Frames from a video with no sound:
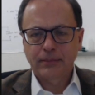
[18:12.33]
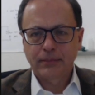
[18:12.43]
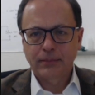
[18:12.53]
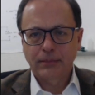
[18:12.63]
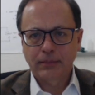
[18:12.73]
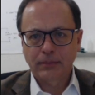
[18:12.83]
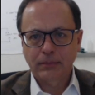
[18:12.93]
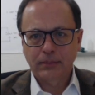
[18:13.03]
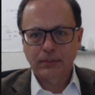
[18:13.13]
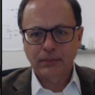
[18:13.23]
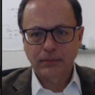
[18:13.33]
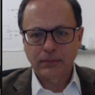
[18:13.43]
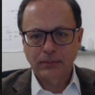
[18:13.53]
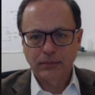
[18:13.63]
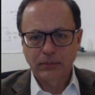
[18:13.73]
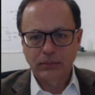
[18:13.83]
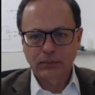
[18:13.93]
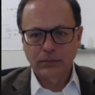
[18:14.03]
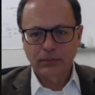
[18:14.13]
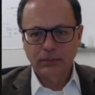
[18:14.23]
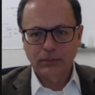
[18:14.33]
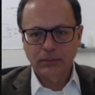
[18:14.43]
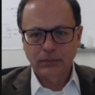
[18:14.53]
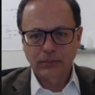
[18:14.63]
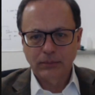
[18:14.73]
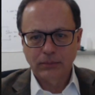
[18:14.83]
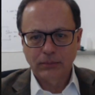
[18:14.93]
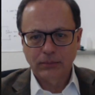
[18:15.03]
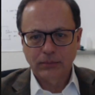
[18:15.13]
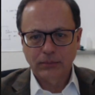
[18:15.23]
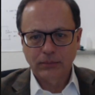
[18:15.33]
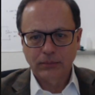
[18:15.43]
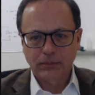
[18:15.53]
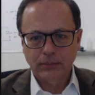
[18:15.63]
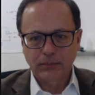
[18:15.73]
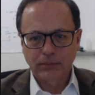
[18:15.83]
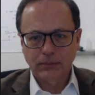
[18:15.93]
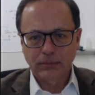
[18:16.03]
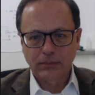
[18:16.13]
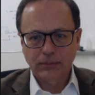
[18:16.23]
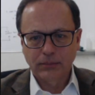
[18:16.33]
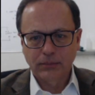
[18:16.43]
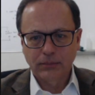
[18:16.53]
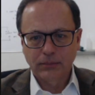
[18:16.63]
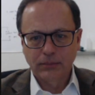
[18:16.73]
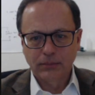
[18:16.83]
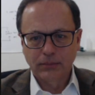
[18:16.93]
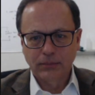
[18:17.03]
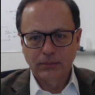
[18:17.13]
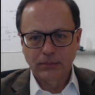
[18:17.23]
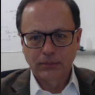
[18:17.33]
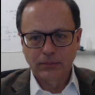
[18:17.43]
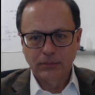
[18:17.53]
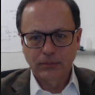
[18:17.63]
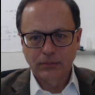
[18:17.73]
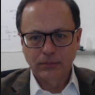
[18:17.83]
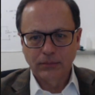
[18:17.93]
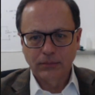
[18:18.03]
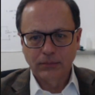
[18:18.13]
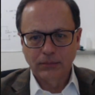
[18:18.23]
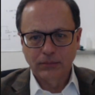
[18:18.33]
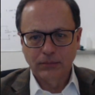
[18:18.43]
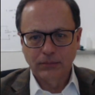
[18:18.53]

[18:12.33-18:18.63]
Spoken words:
(not speaking)